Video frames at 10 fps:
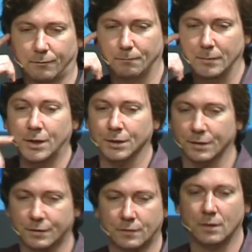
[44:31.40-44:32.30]

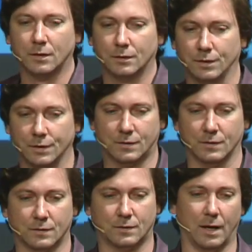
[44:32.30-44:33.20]
meters
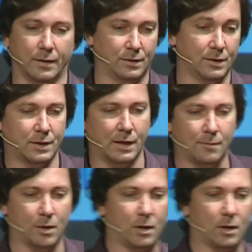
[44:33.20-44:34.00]
distance, and this camera